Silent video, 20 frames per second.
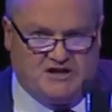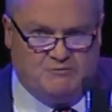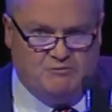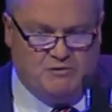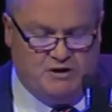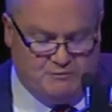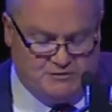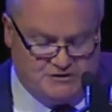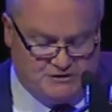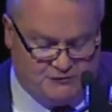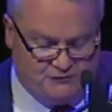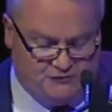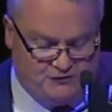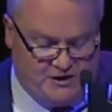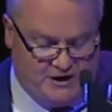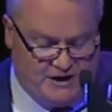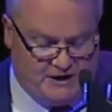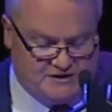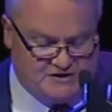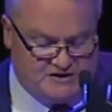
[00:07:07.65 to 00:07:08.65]
At the same
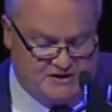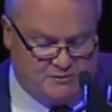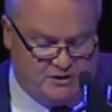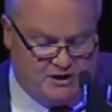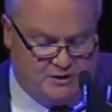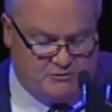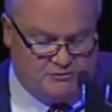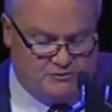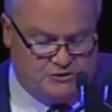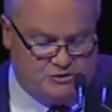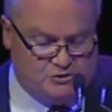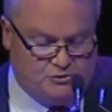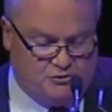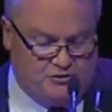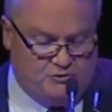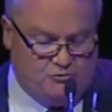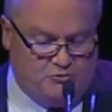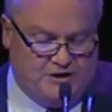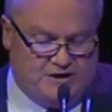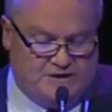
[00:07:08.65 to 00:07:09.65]
time,
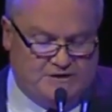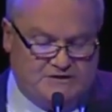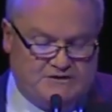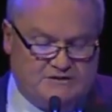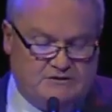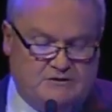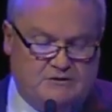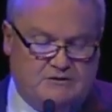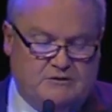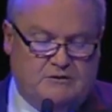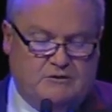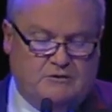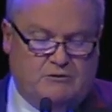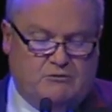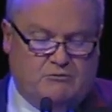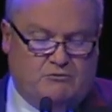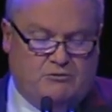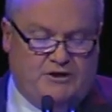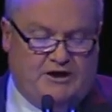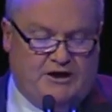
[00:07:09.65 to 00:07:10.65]
we want to be able to enjoy
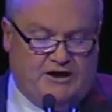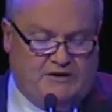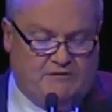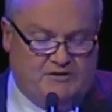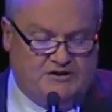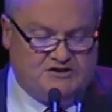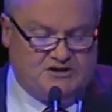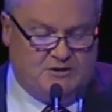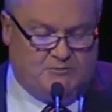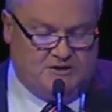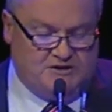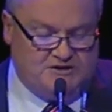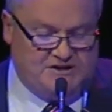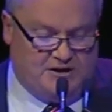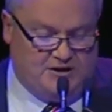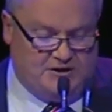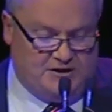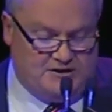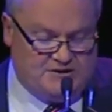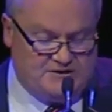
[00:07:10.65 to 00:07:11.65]
the wins, and
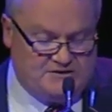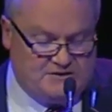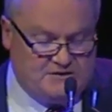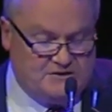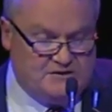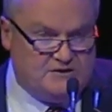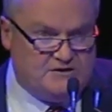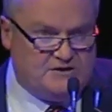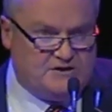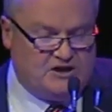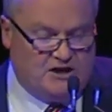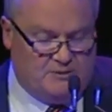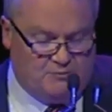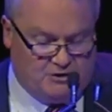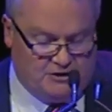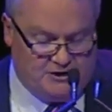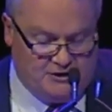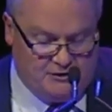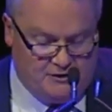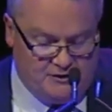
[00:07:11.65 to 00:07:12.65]
we want you, as our
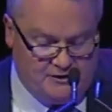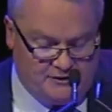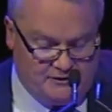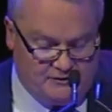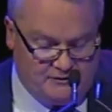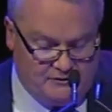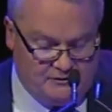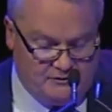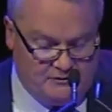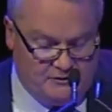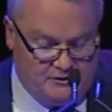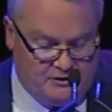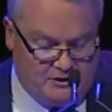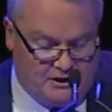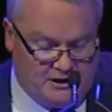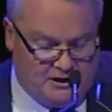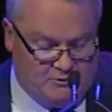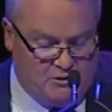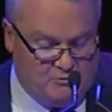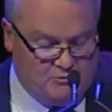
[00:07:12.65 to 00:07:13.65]
members and fans, to
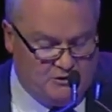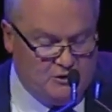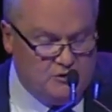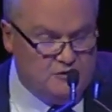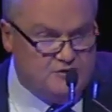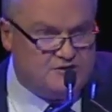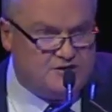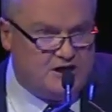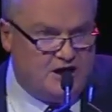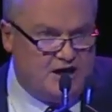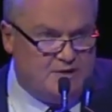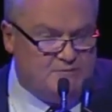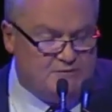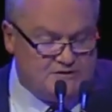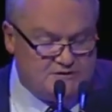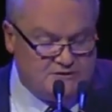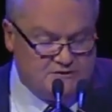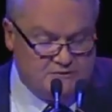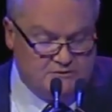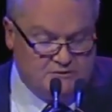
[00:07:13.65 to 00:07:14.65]
be able to enjoy the
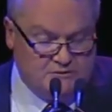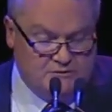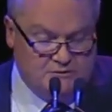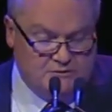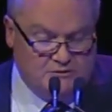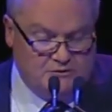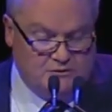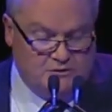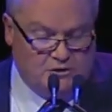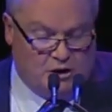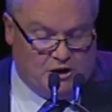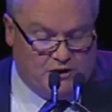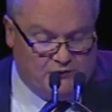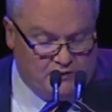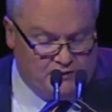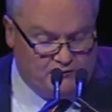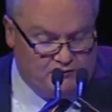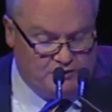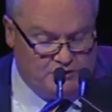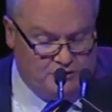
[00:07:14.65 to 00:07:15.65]
wins without
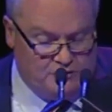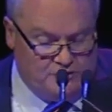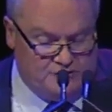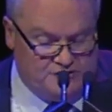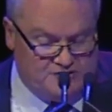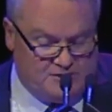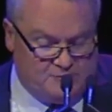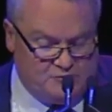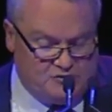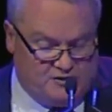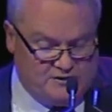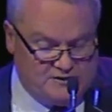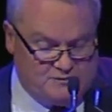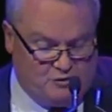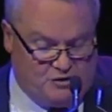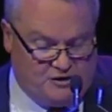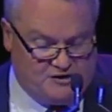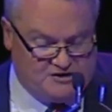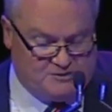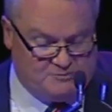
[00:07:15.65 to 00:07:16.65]
having someone telling
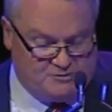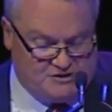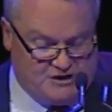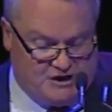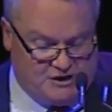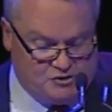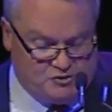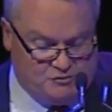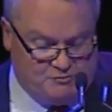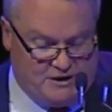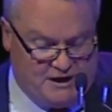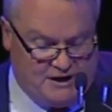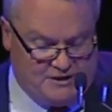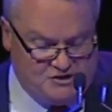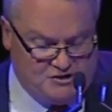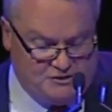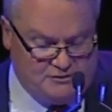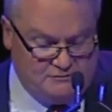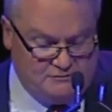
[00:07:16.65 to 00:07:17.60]
us to keep a lid on it.